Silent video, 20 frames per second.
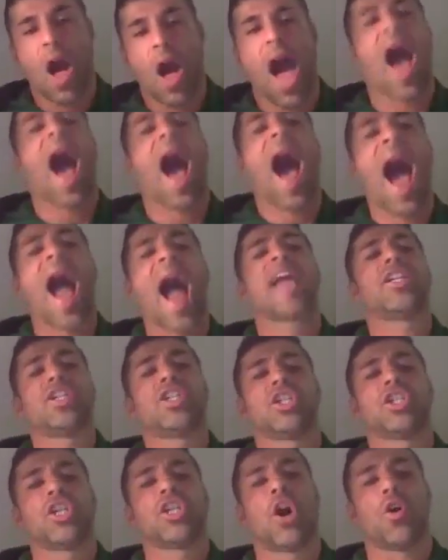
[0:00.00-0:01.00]
I
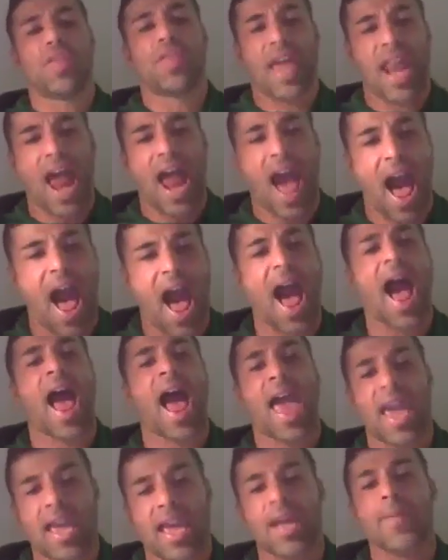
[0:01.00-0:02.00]
just know that
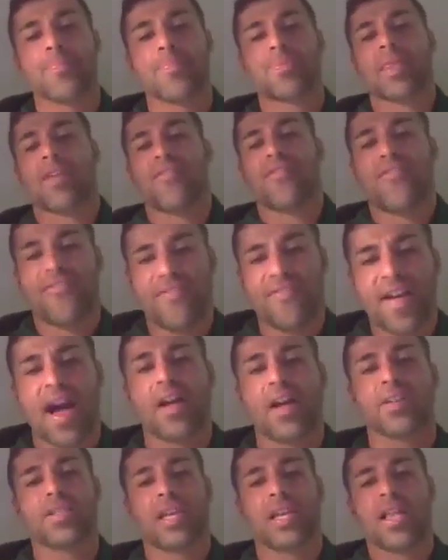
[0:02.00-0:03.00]
I
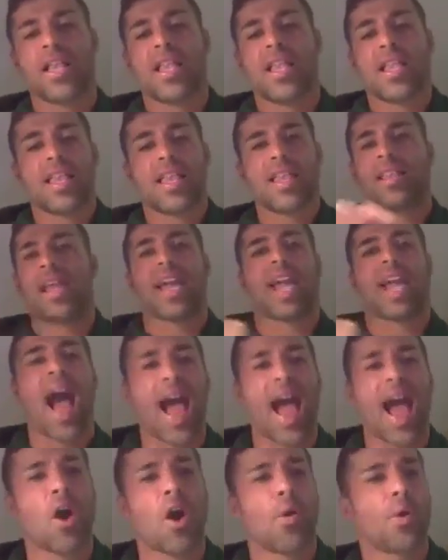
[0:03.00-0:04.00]
felt like
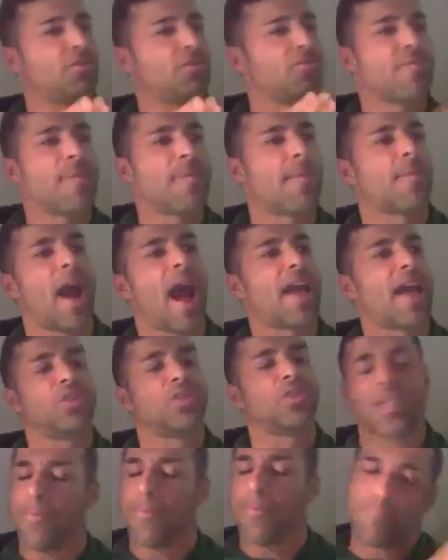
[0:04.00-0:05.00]
I always remember I used
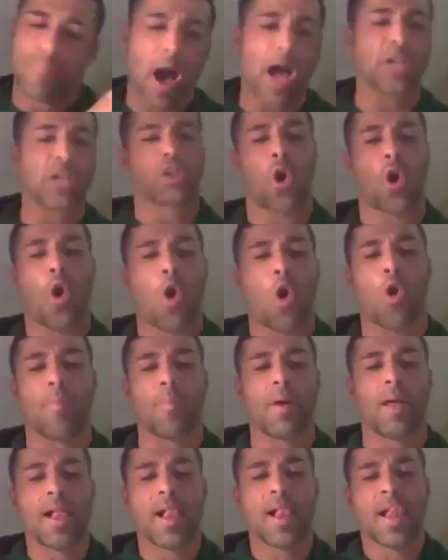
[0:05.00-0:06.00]
to buzz home
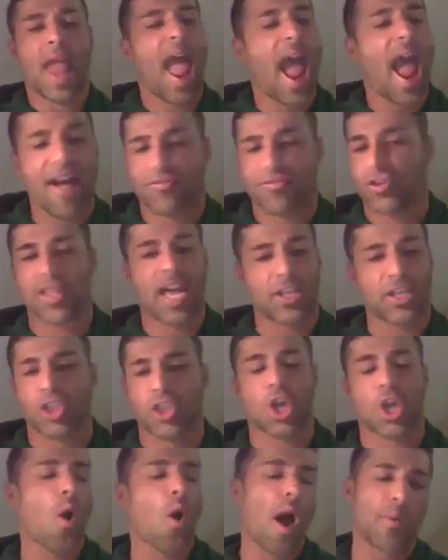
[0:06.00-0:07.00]
after that
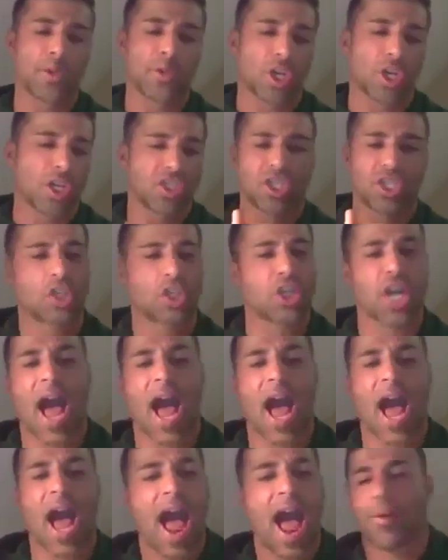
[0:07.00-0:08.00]
show. I was on such a
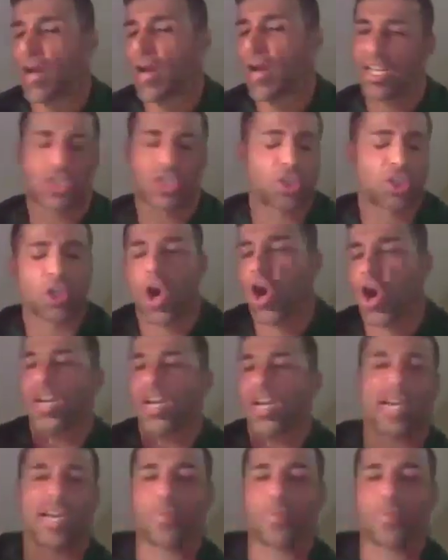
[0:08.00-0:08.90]
high when I started.